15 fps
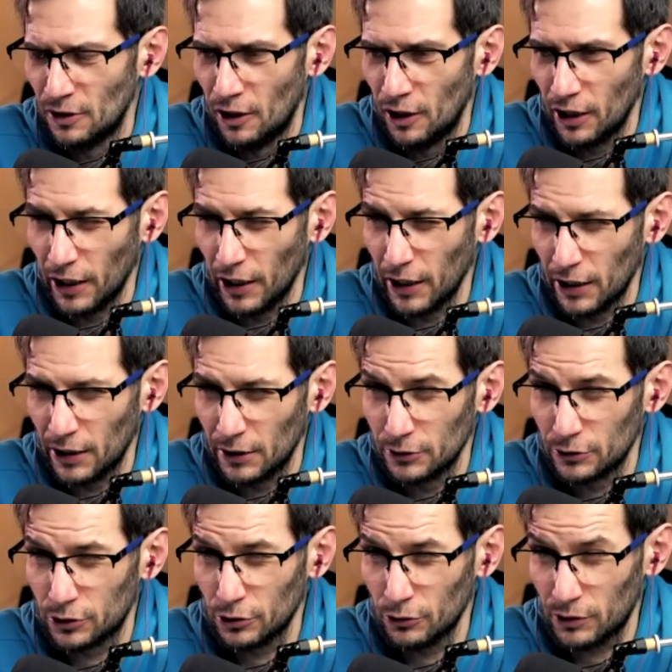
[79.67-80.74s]
in
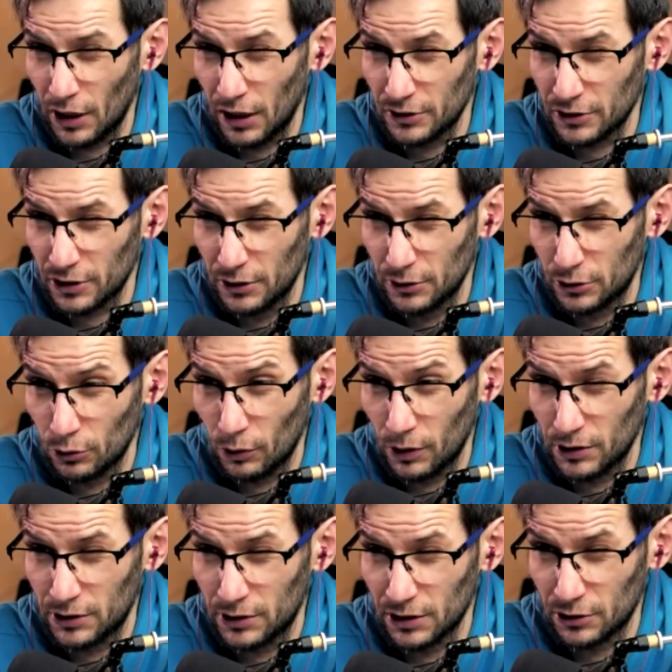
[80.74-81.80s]

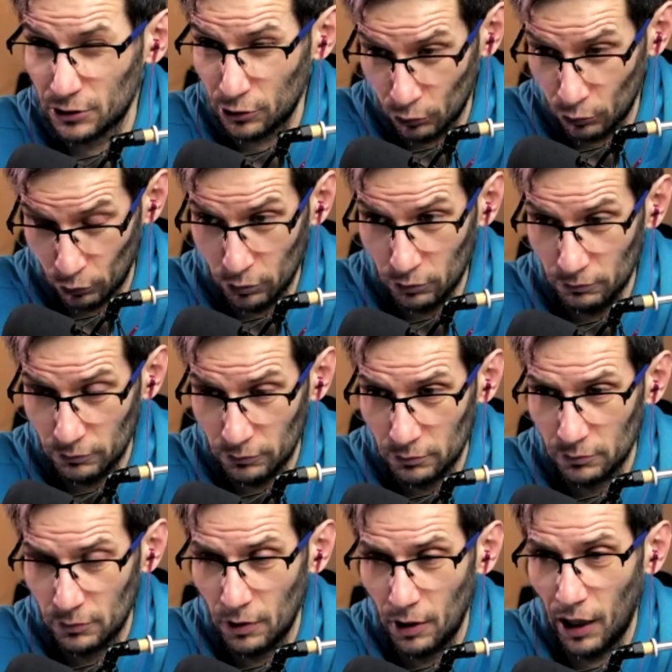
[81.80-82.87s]
2022
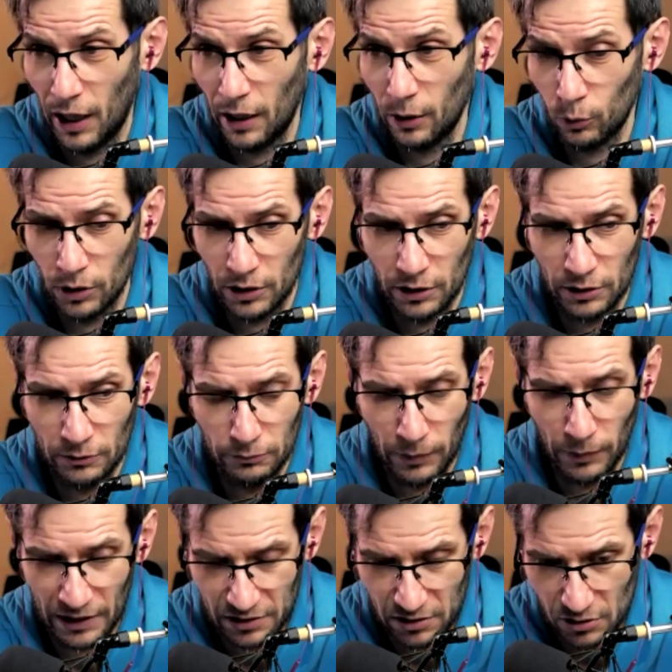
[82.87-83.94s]
our
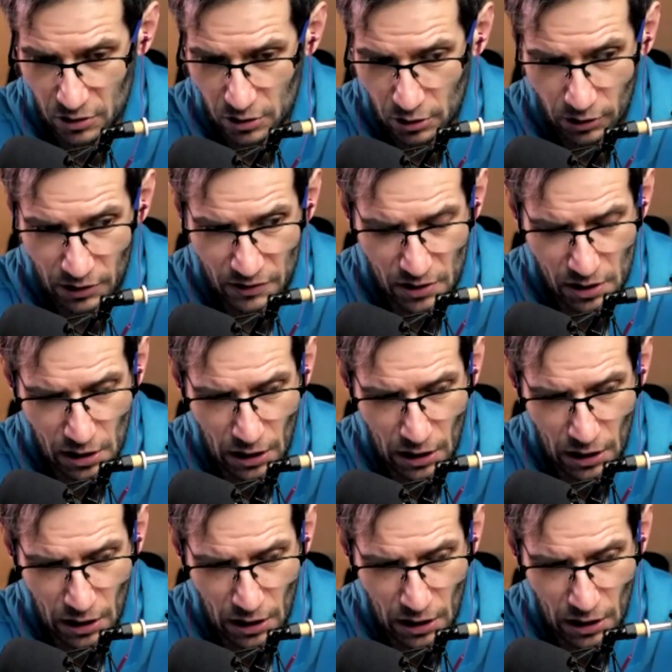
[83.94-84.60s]
master students,